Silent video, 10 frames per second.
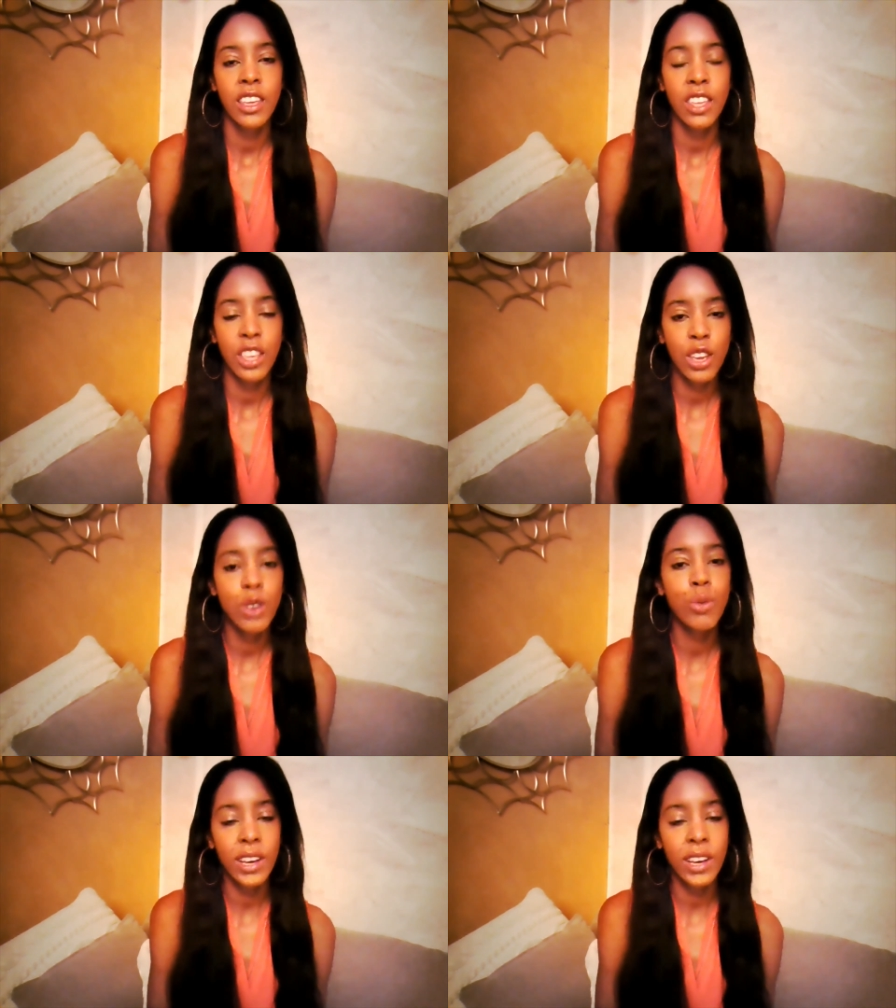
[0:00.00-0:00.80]

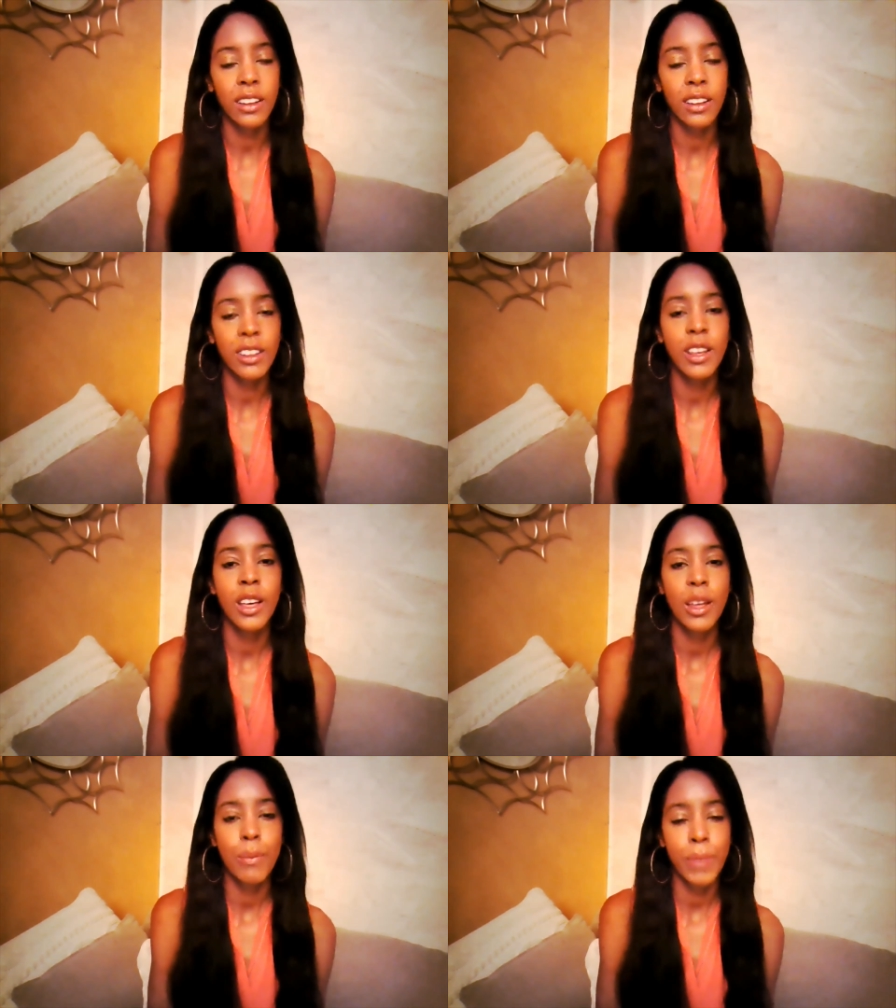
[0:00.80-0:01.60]
you will
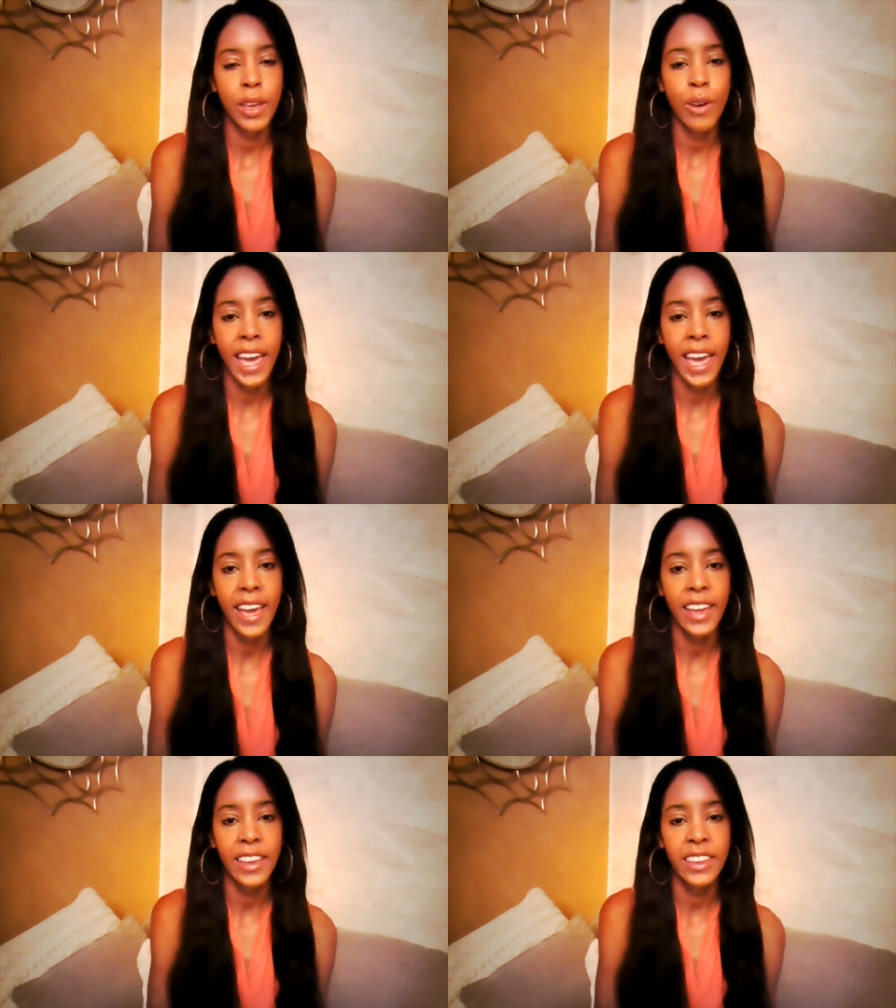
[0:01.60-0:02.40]
be
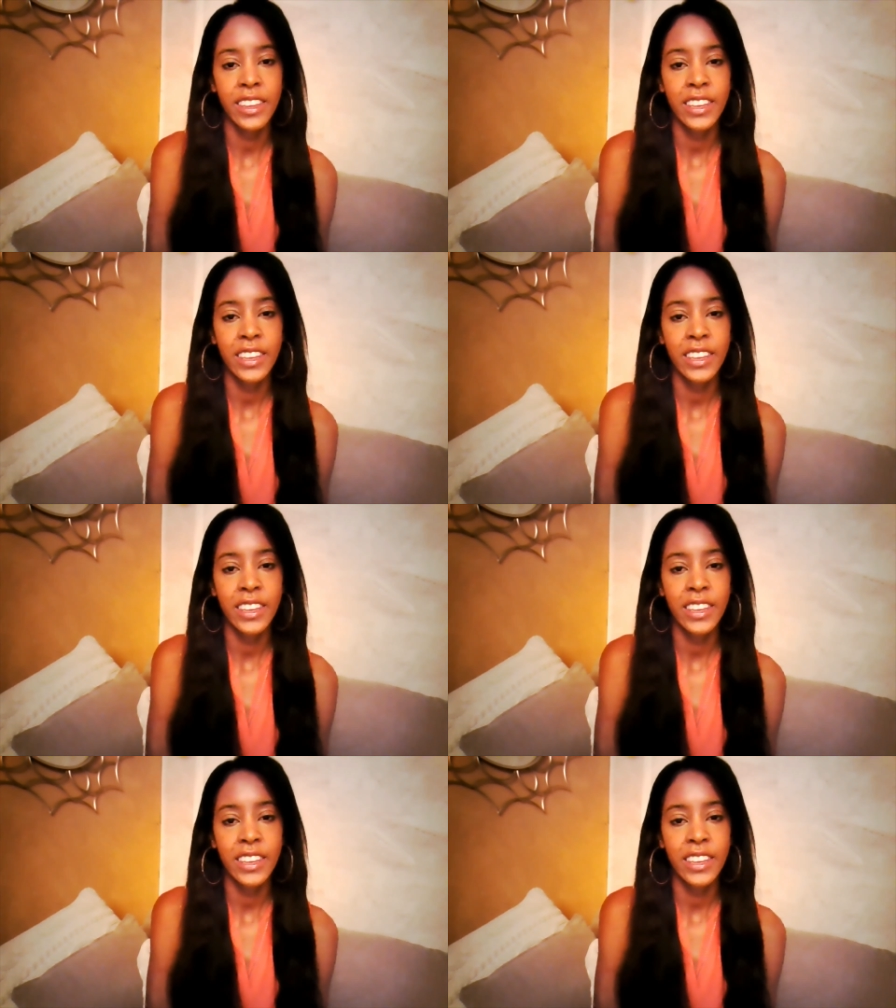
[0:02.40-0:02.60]
okay.